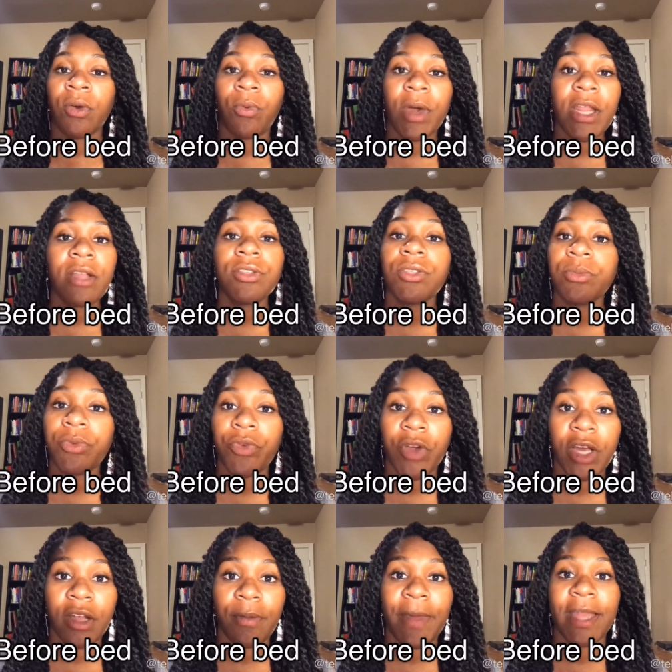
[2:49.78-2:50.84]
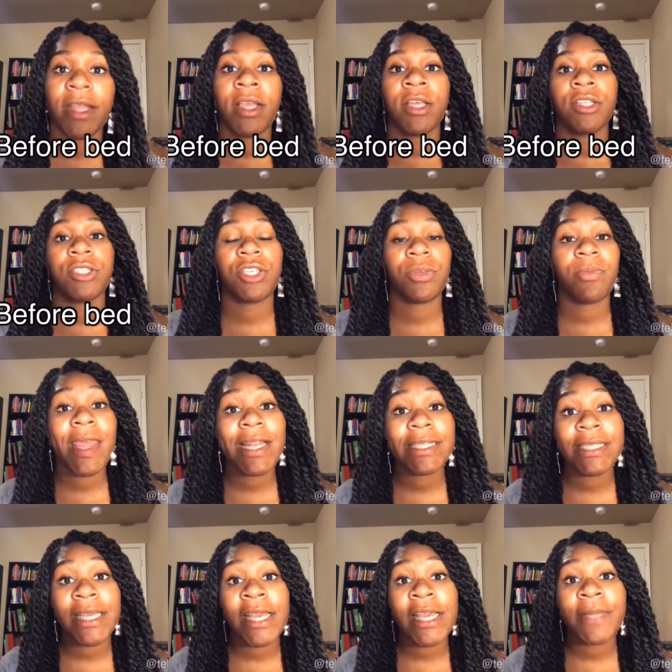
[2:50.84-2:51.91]
What are you doing before you go to bed? Do you
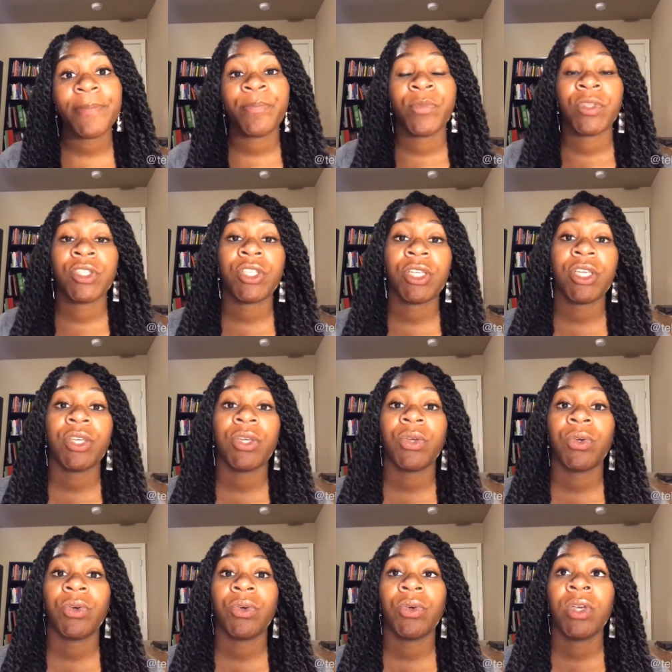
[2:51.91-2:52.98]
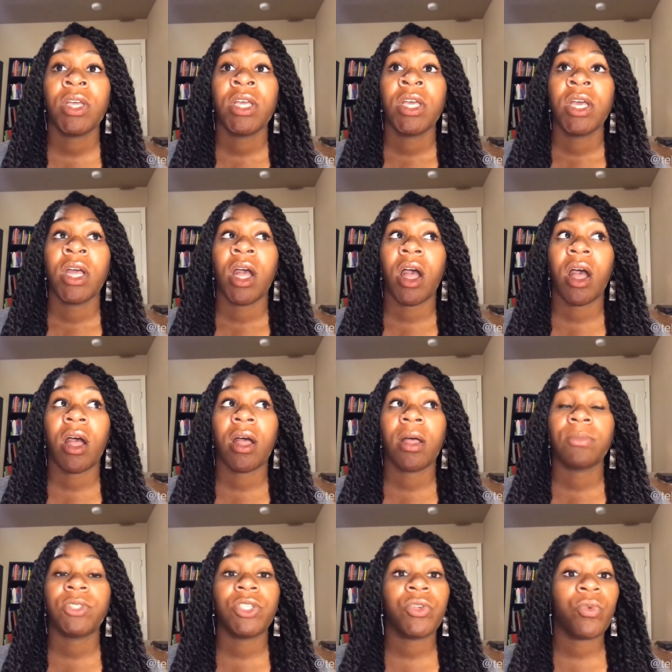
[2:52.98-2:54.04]
meditate? Do you
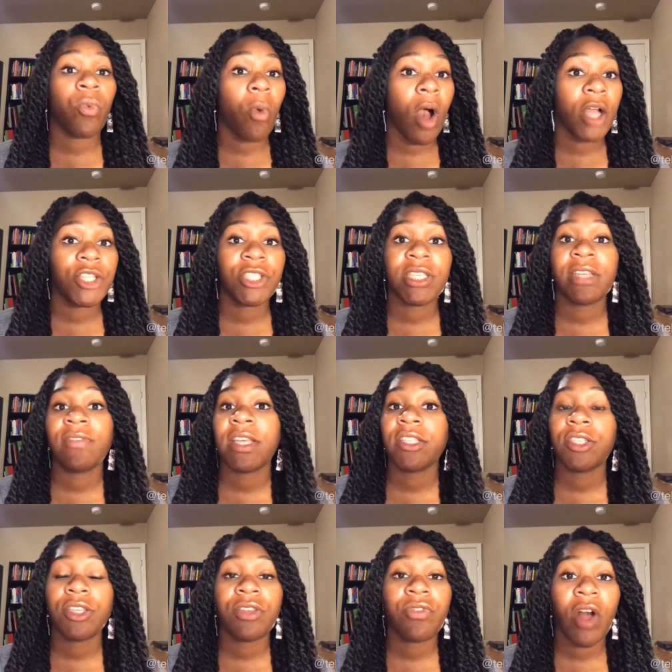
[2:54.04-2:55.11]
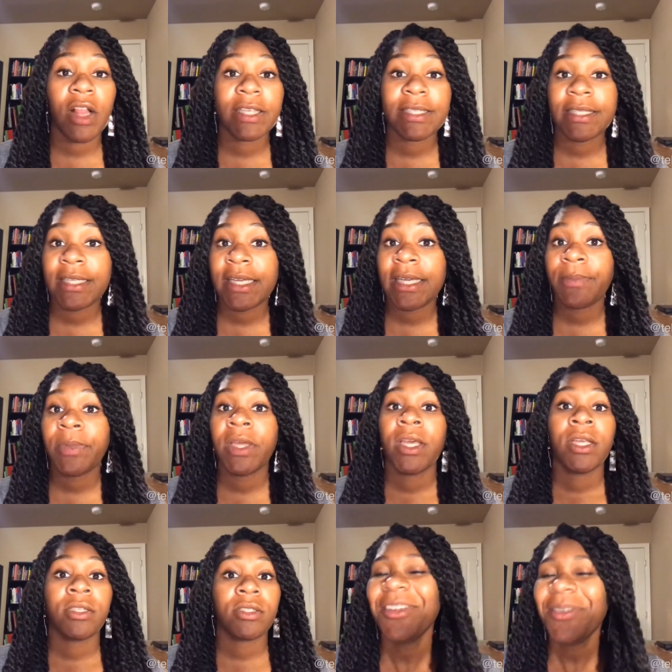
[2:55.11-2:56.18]
um, do you watch TV until you fall asleep?
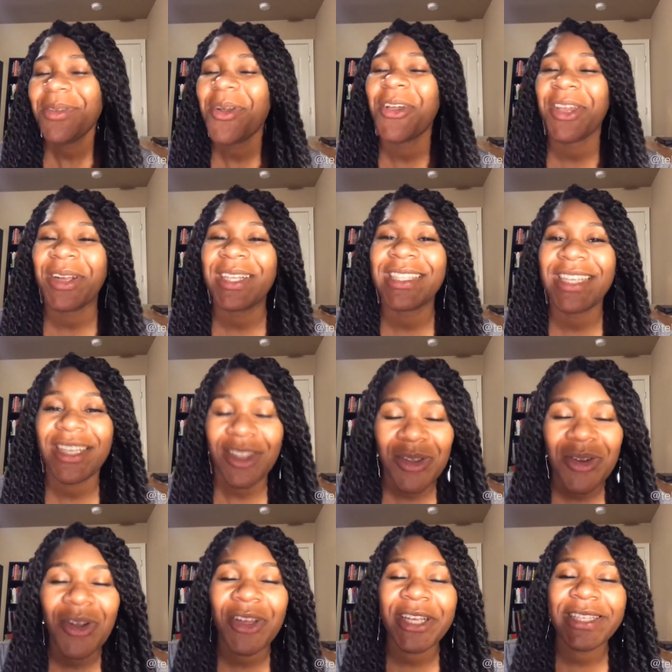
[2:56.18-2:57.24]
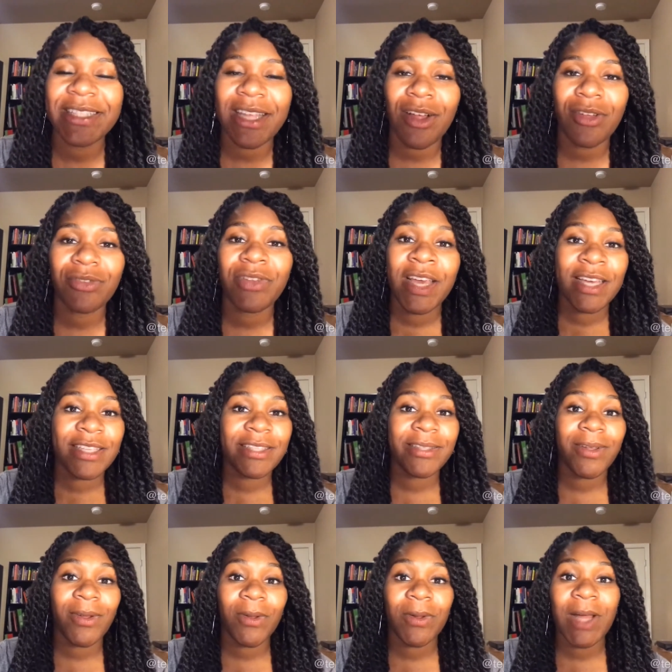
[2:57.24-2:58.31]
You know your routine, you know yourself.
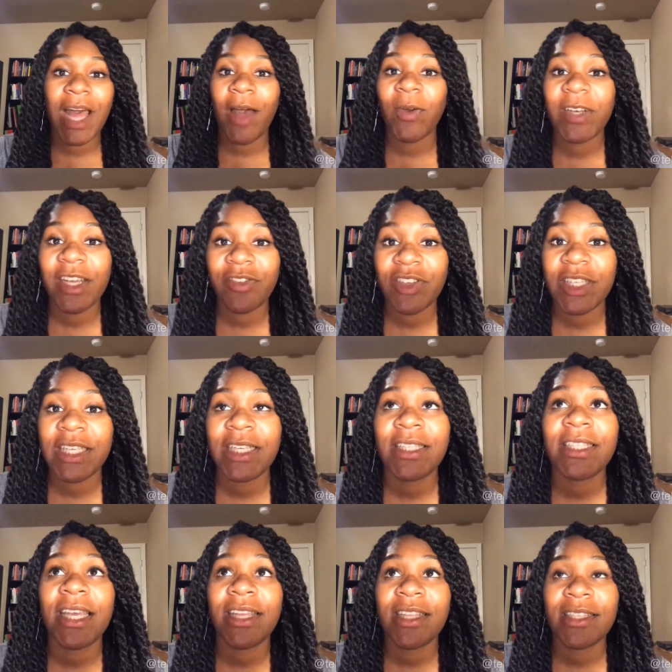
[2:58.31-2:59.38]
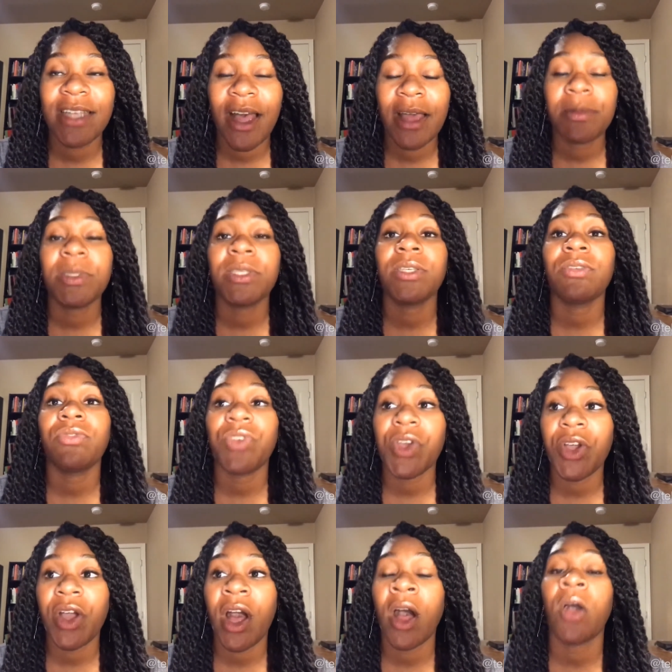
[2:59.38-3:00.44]
So I would definitely take the time to
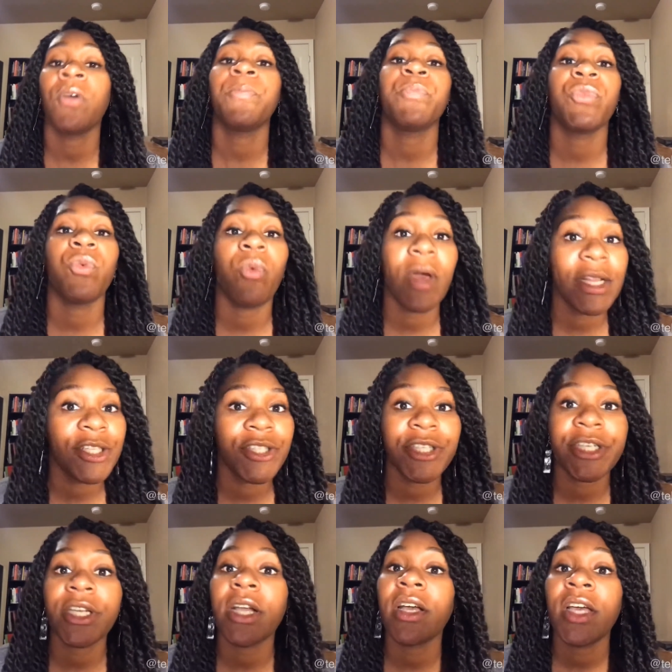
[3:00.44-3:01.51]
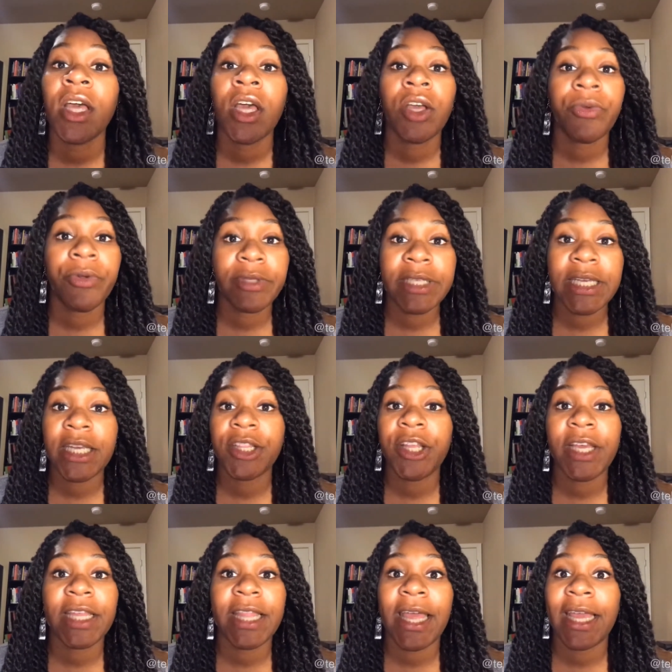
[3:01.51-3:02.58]
figure out what's your routine
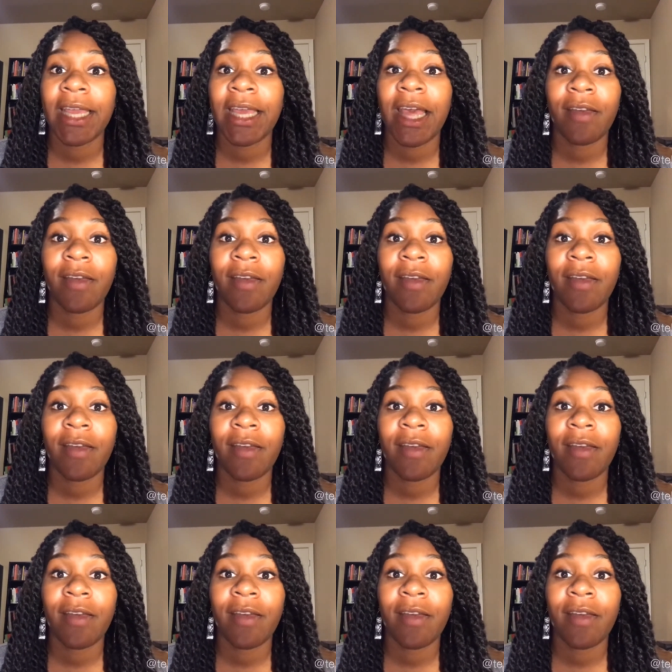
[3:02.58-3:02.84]
looking like